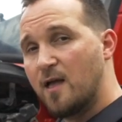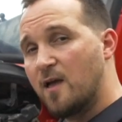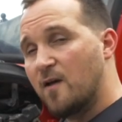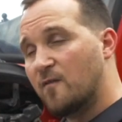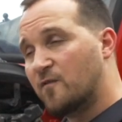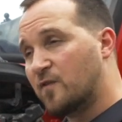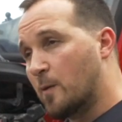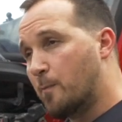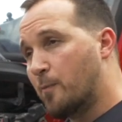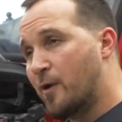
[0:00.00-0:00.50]

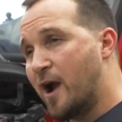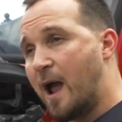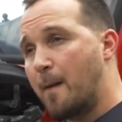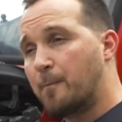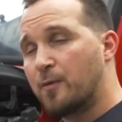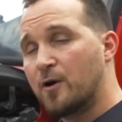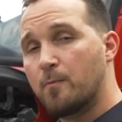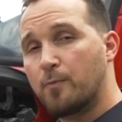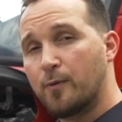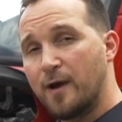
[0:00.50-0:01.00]
for
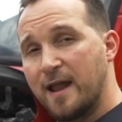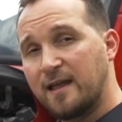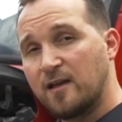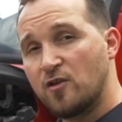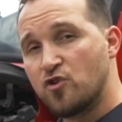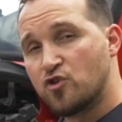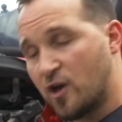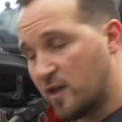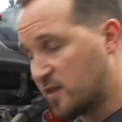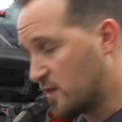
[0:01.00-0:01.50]
proper brake
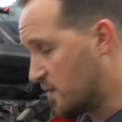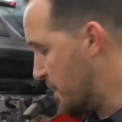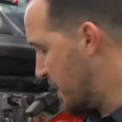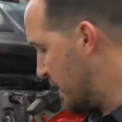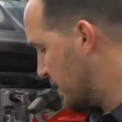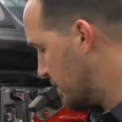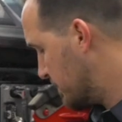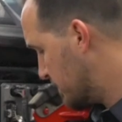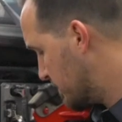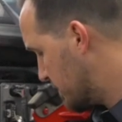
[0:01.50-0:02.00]
adjustment.
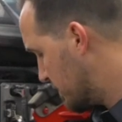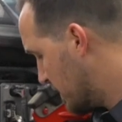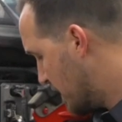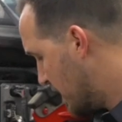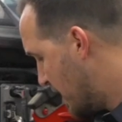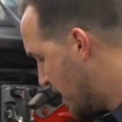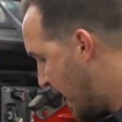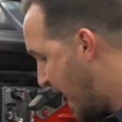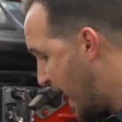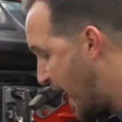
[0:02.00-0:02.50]

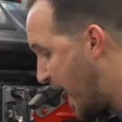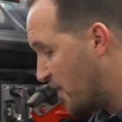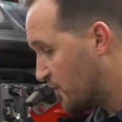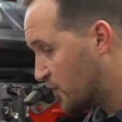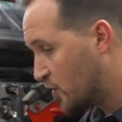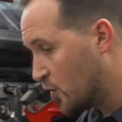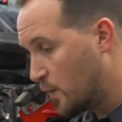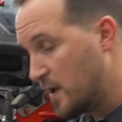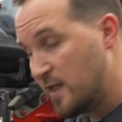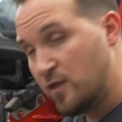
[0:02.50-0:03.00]

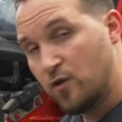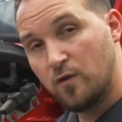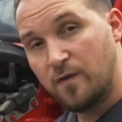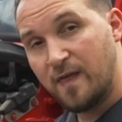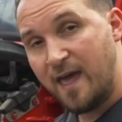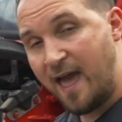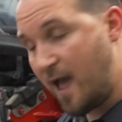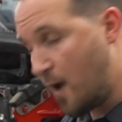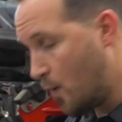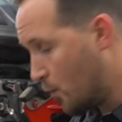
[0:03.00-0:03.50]
After we do
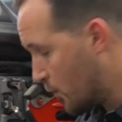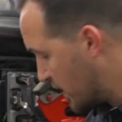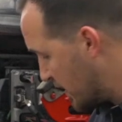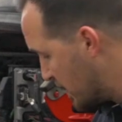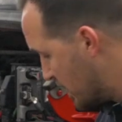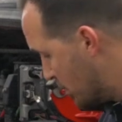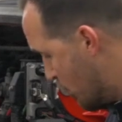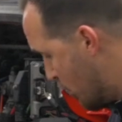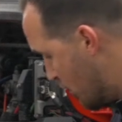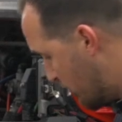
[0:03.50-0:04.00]
that, we're going
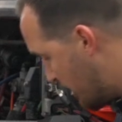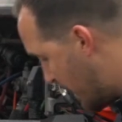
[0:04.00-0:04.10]
to move